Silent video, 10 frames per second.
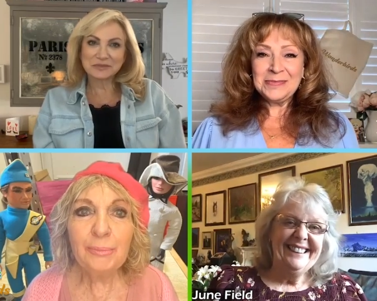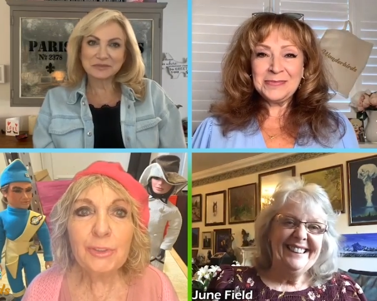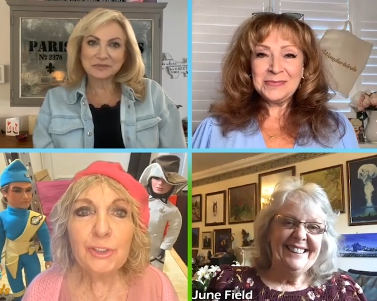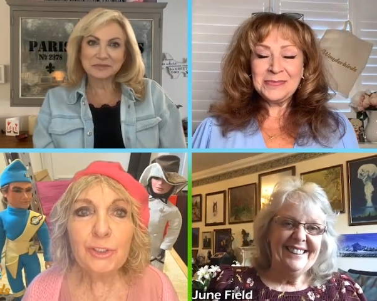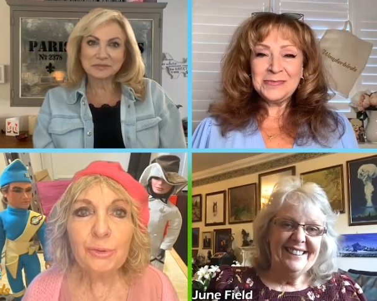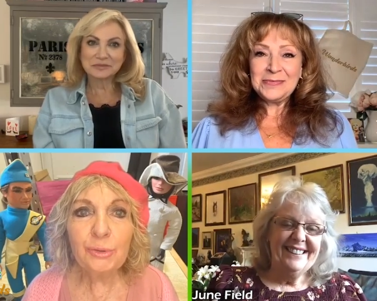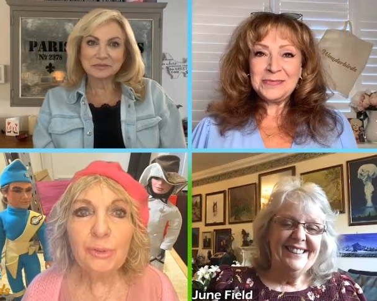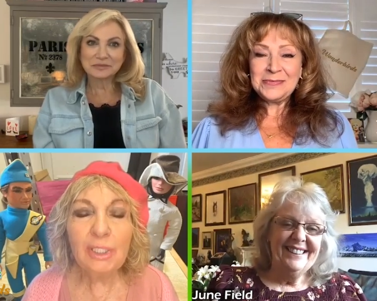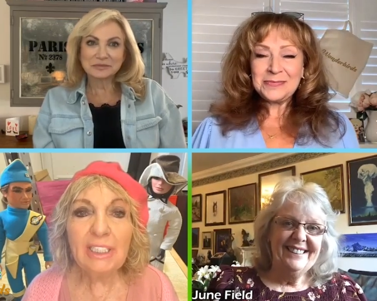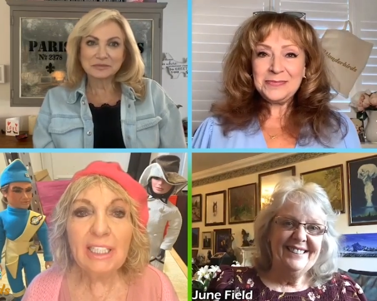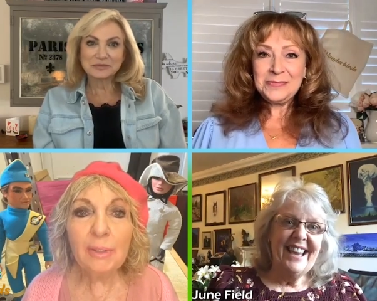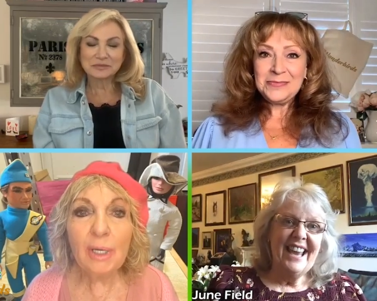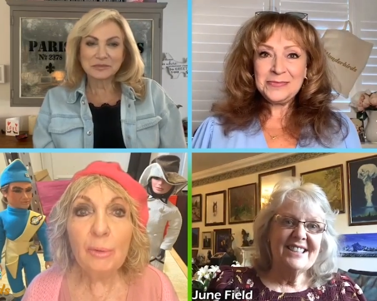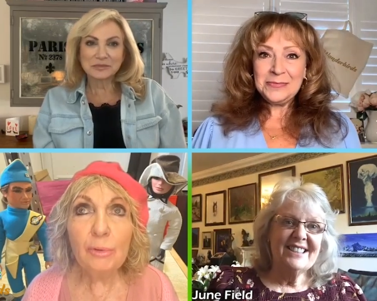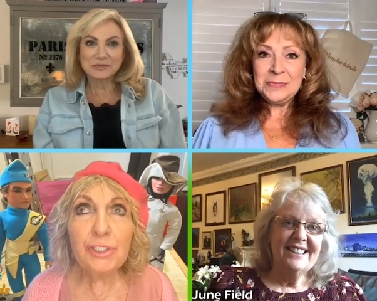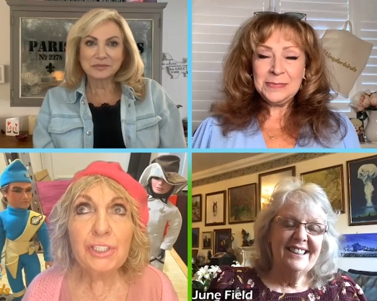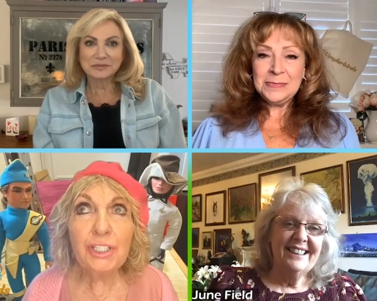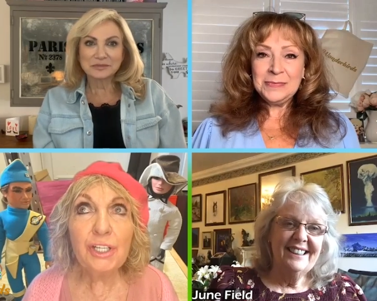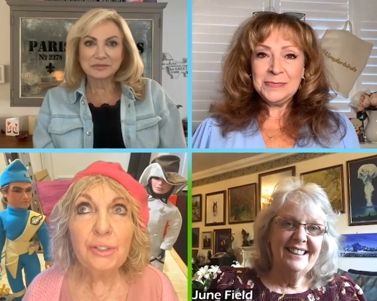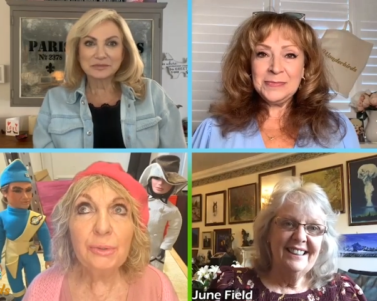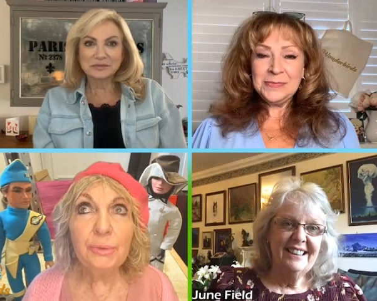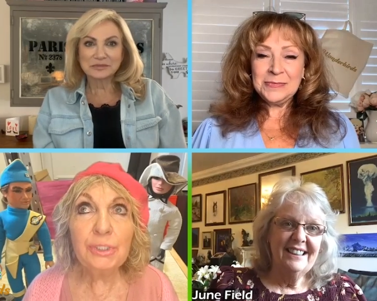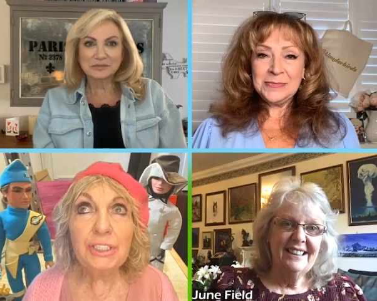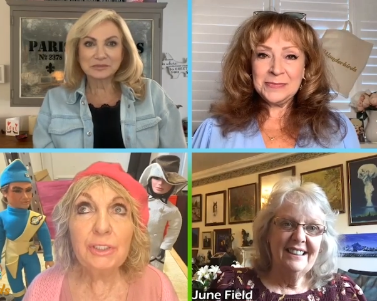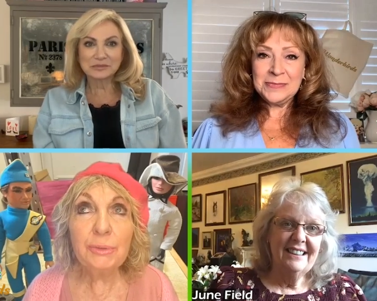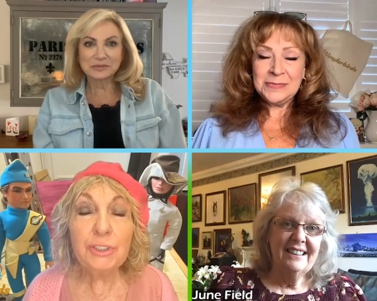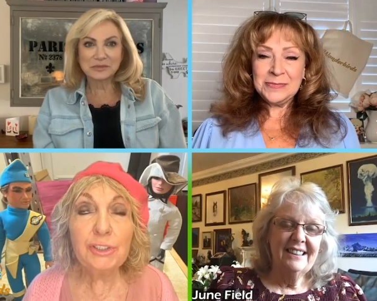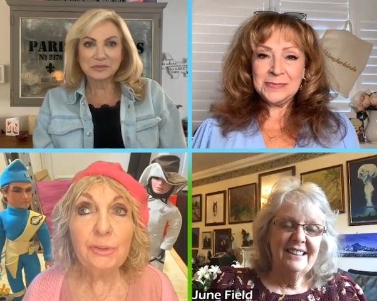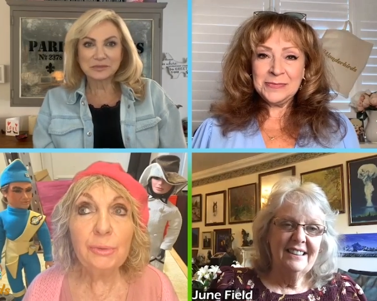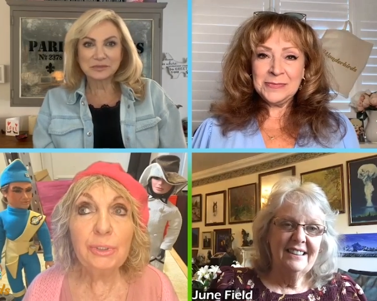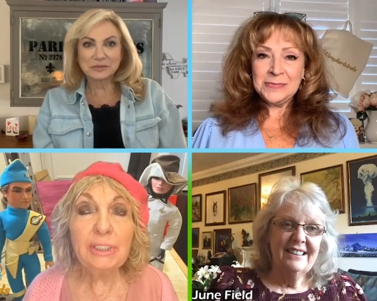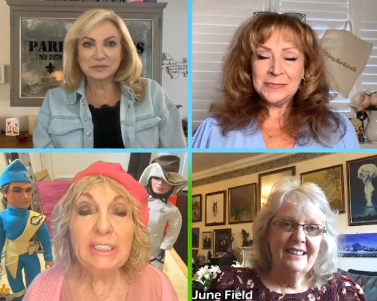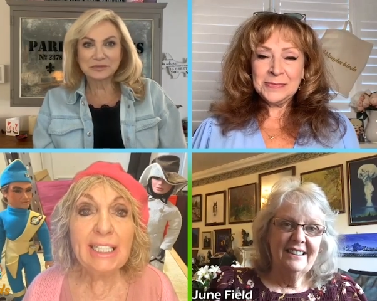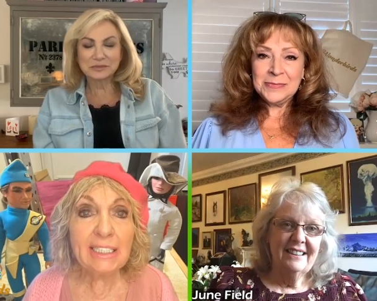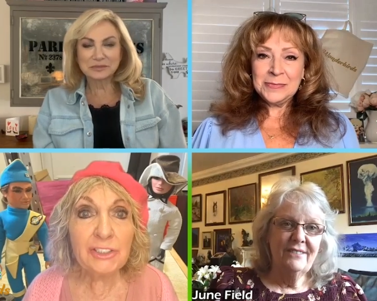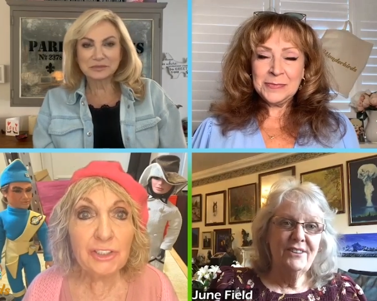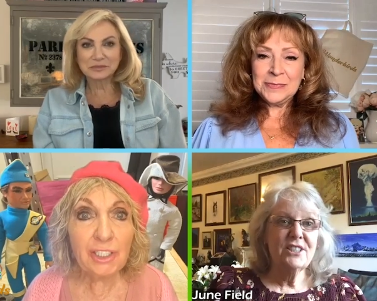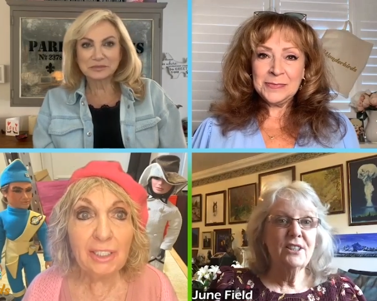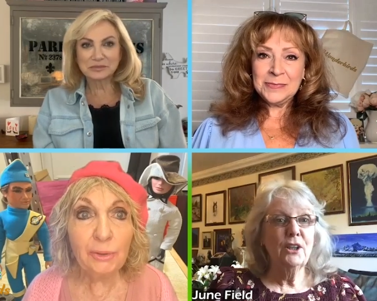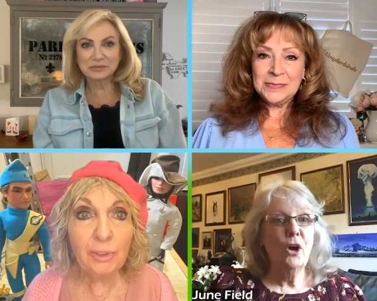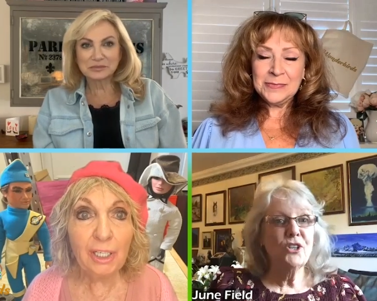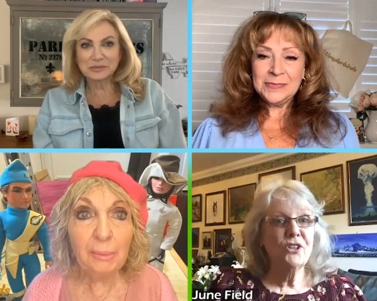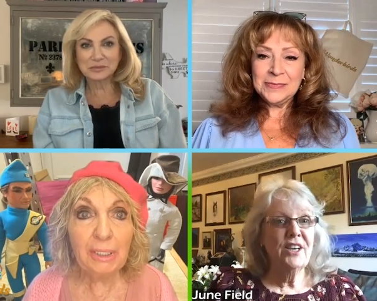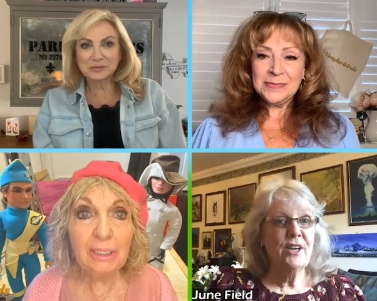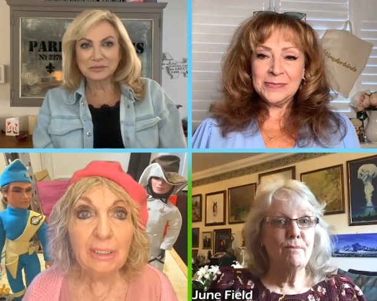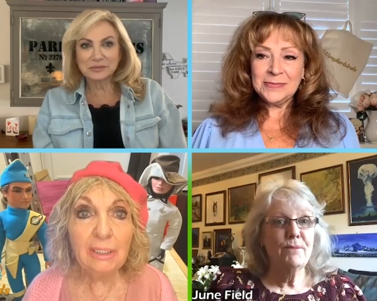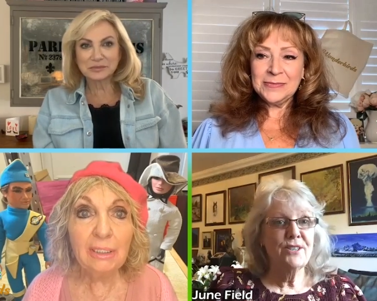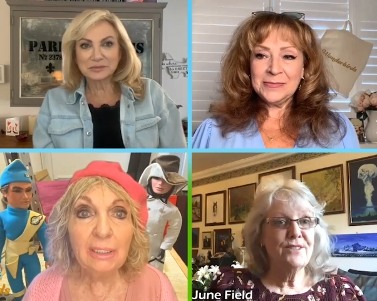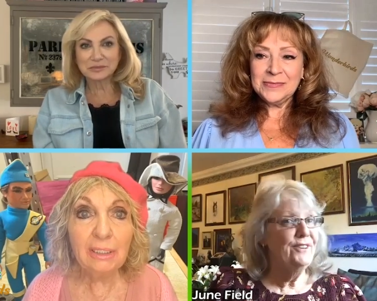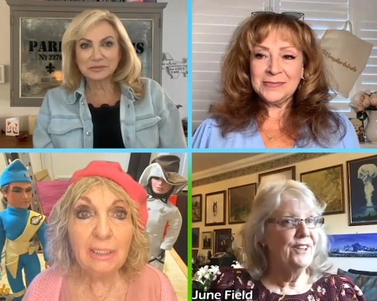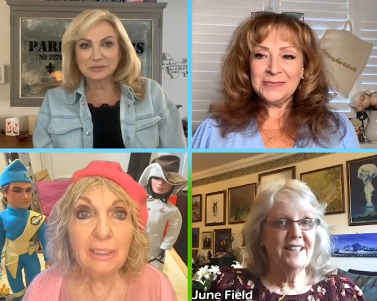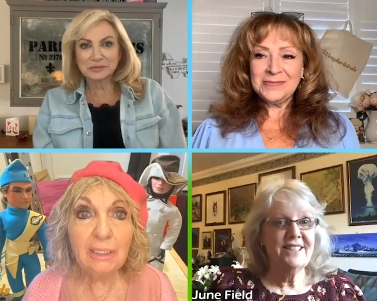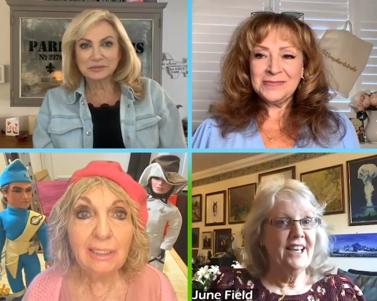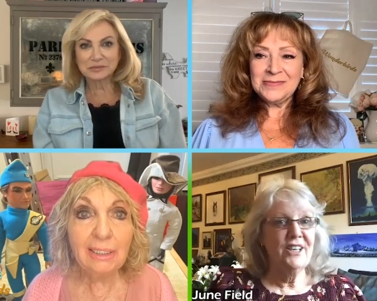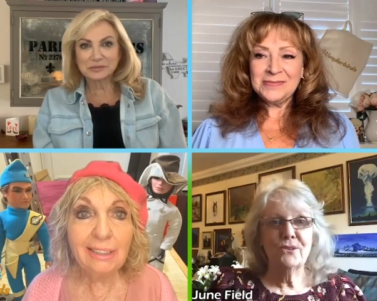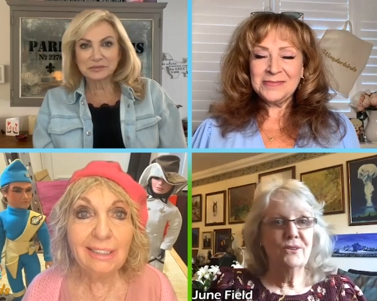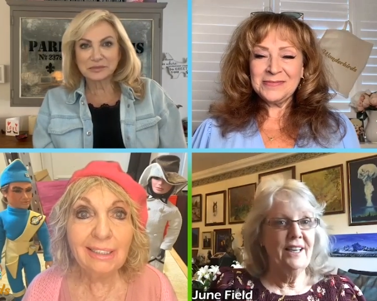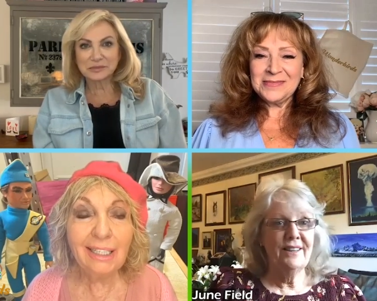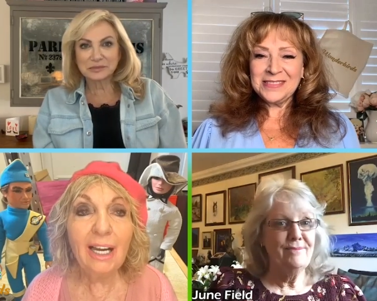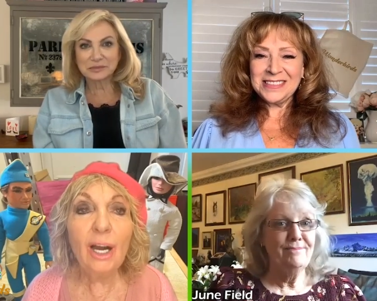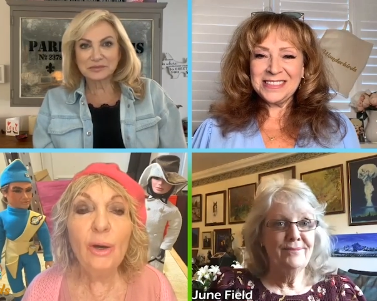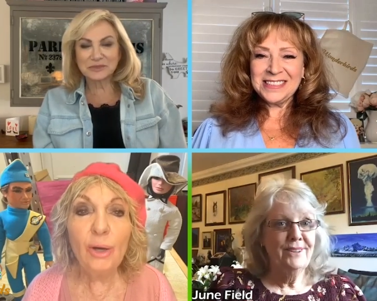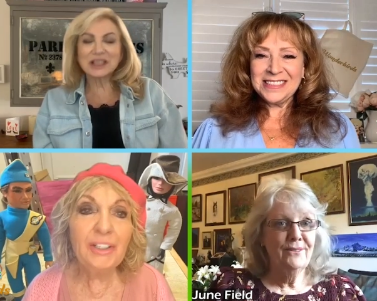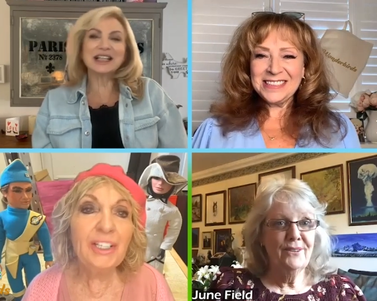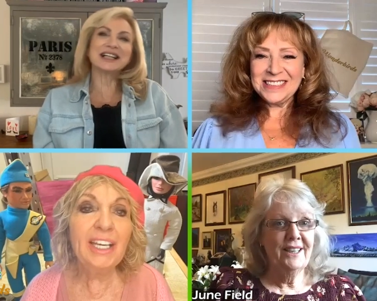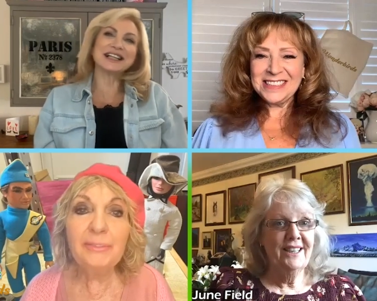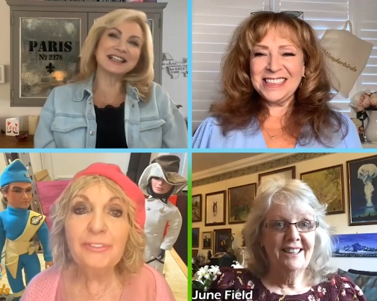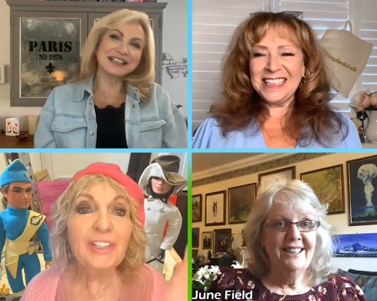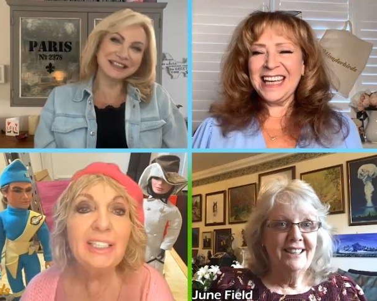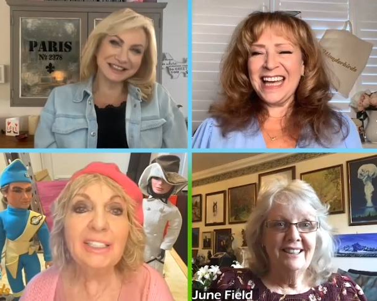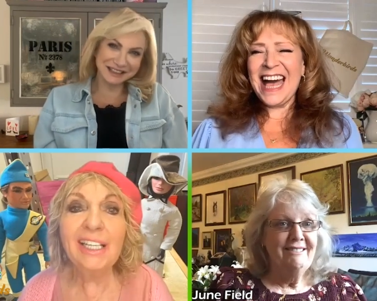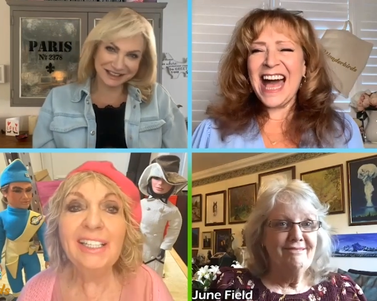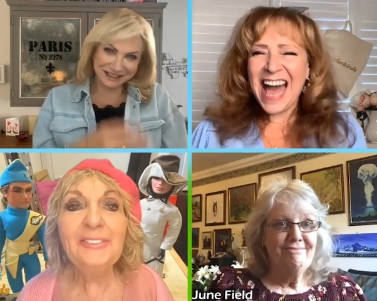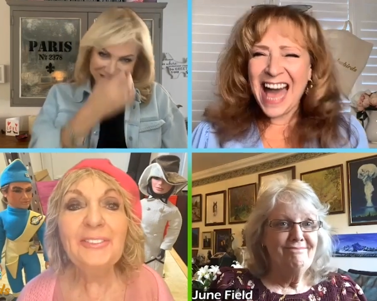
Speaker 1: June, I want to know. So next
Speaker 2: if it's year, the lottery numbers, forget it. I don't get them. Oh, okay. Forget it then.